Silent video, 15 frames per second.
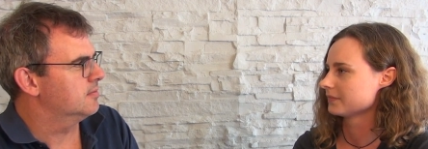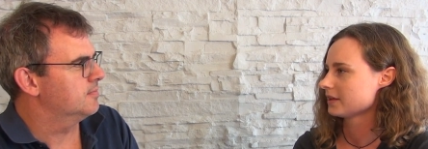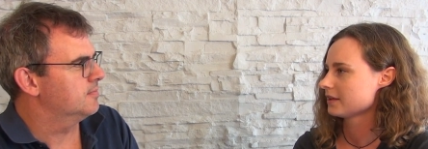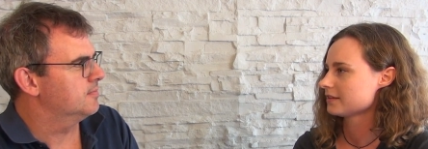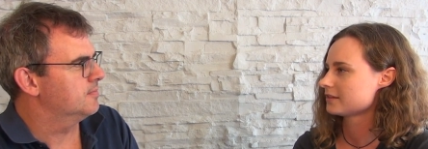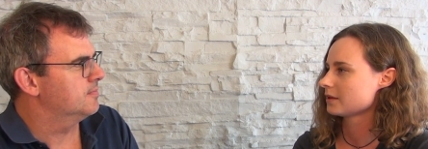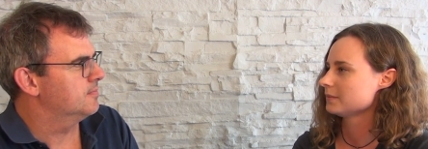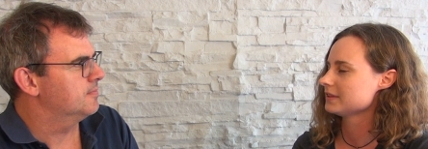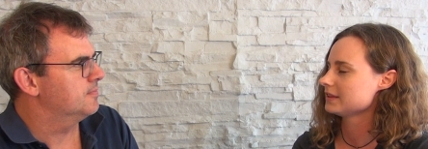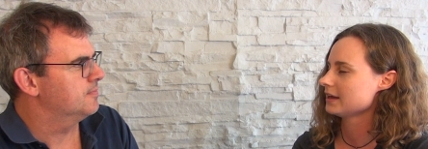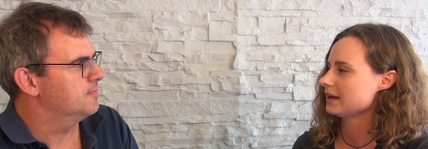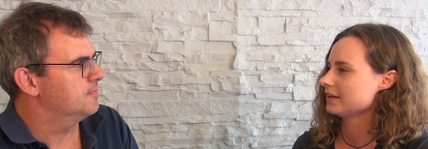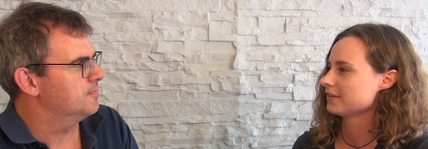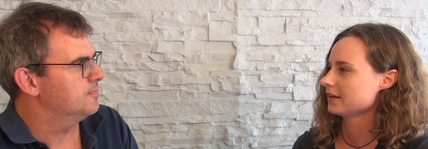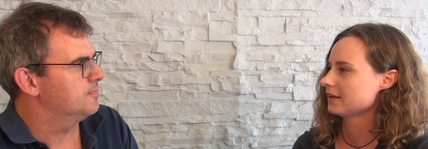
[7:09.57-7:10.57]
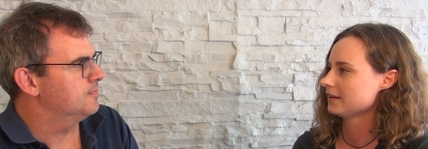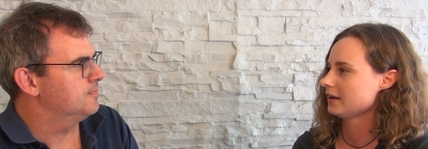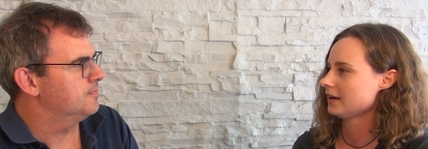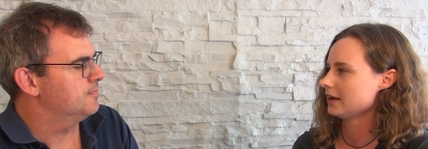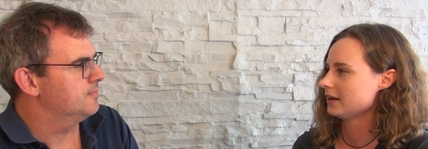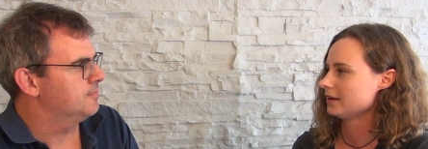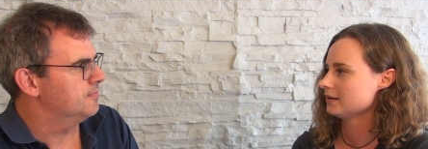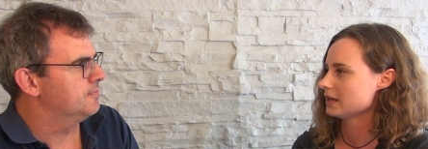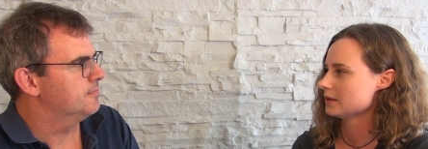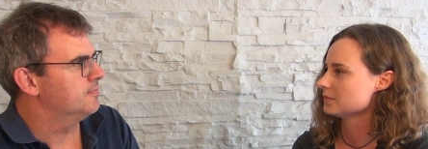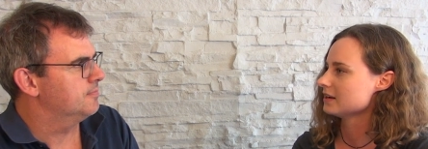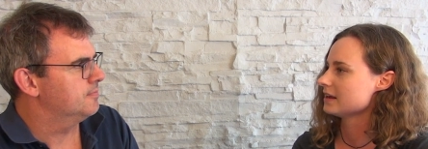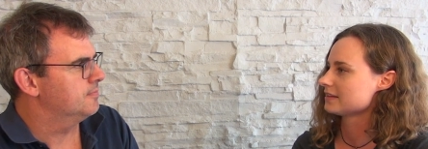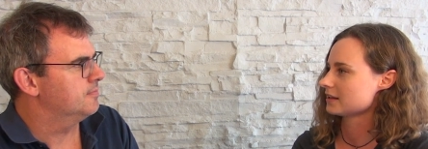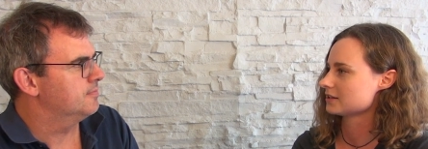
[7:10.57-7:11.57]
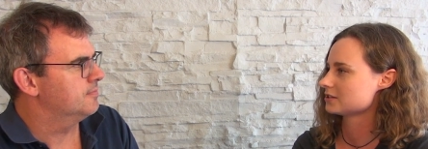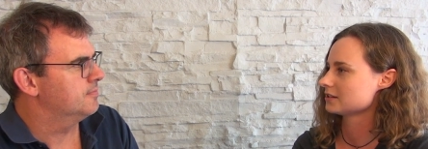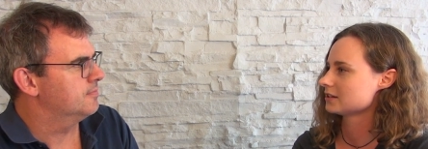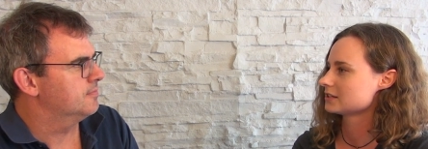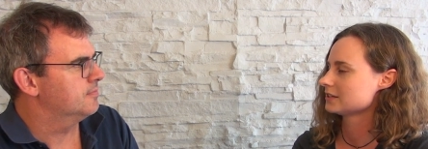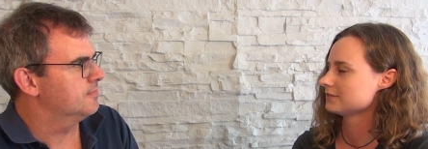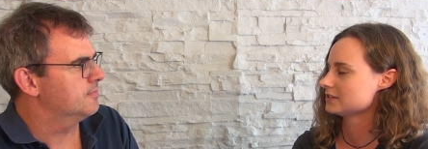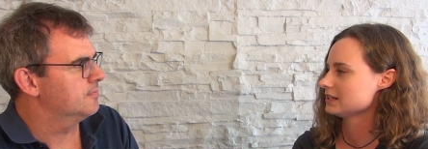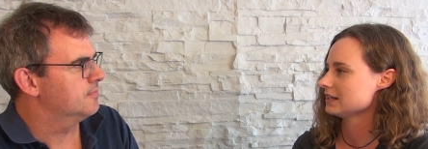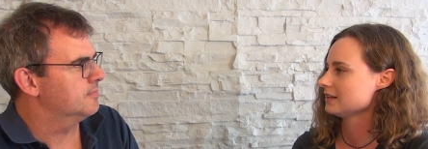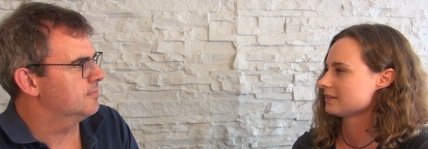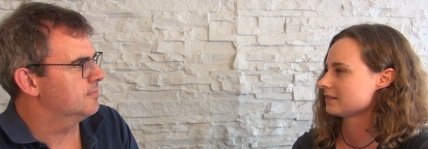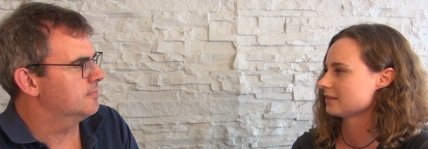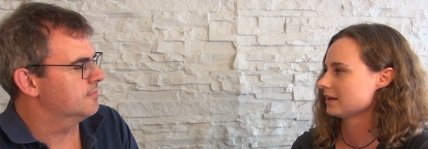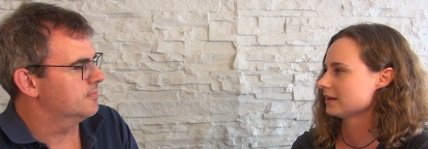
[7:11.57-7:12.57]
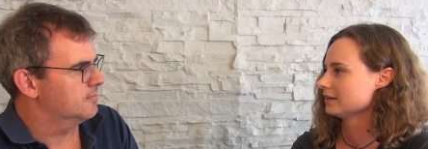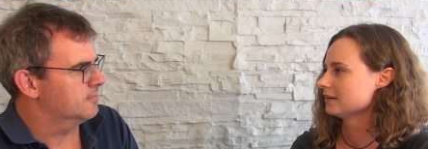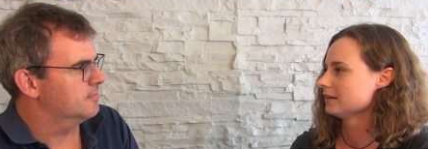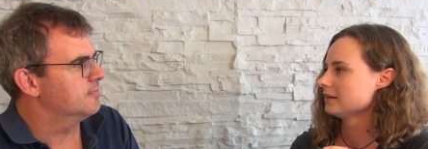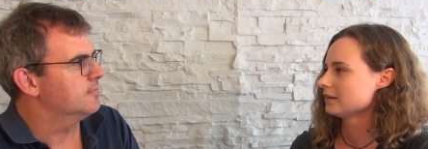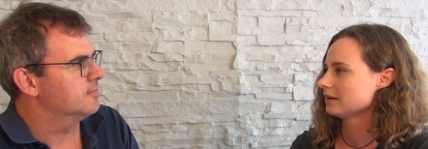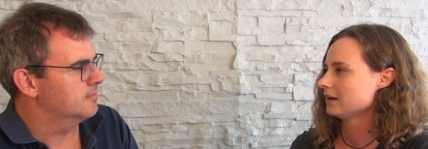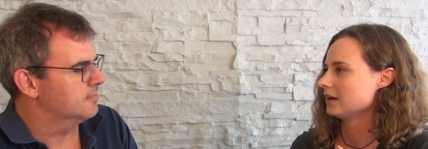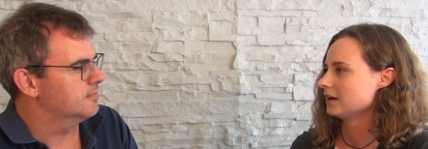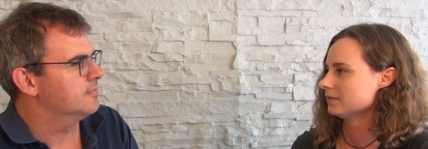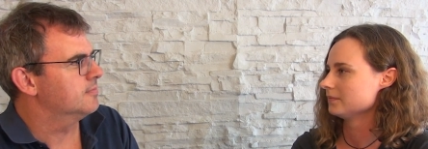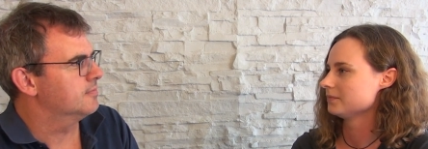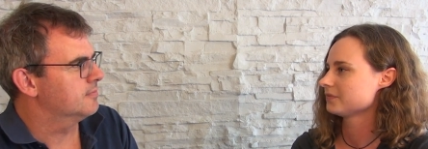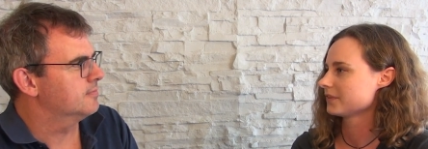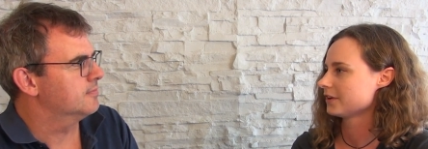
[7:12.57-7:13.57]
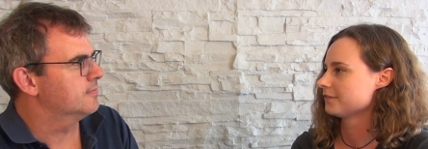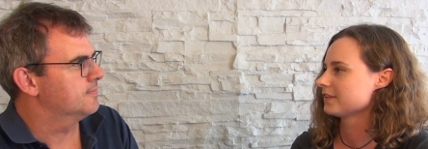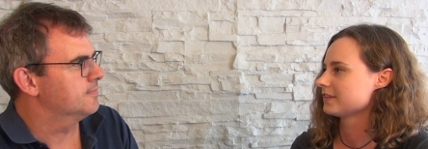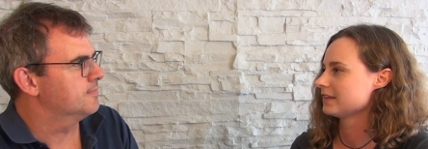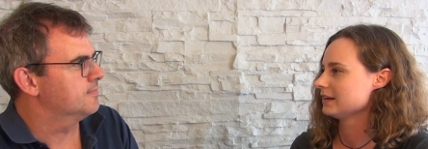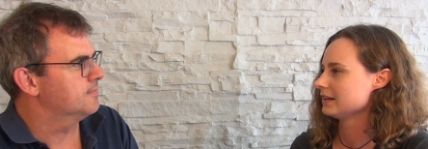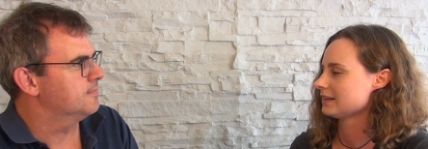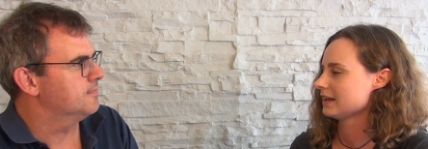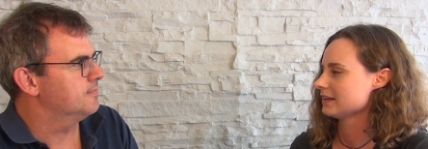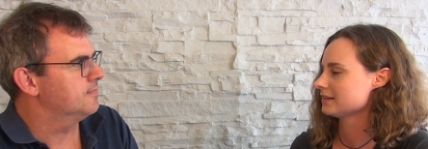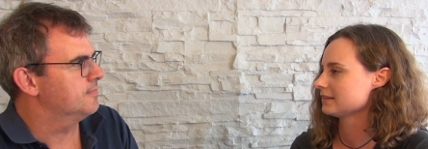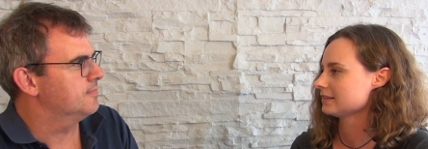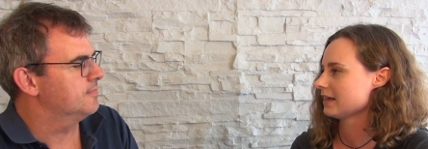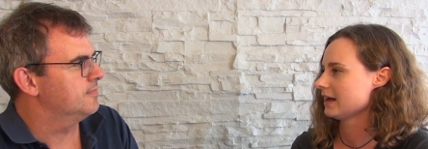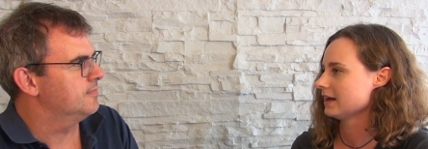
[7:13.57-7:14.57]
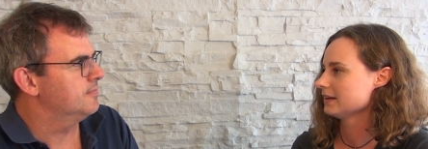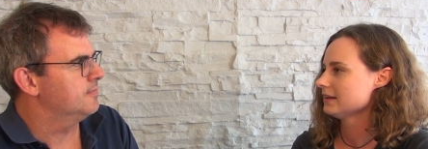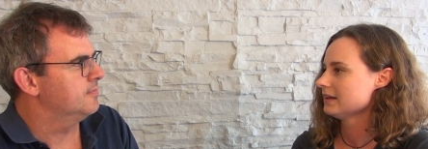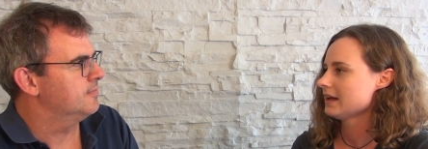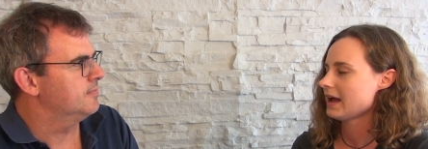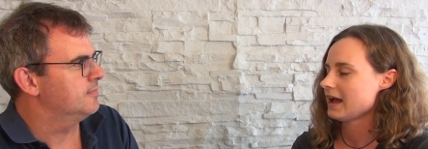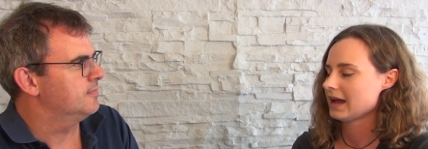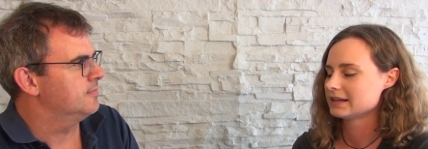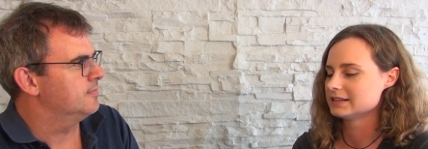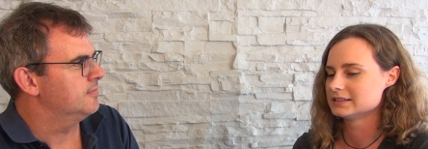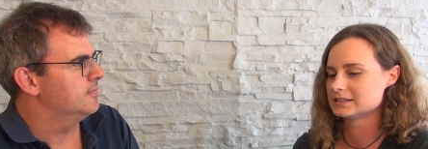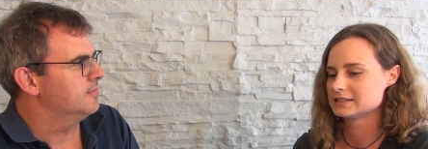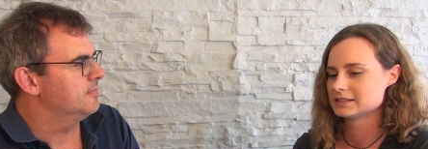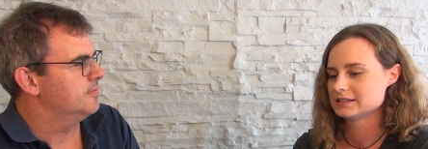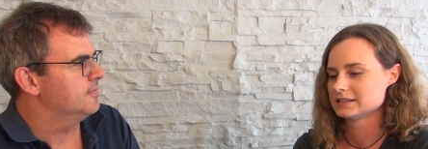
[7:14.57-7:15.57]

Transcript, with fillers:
Speaker 1: some of the other uh, immunisation activities that are facilitated there. And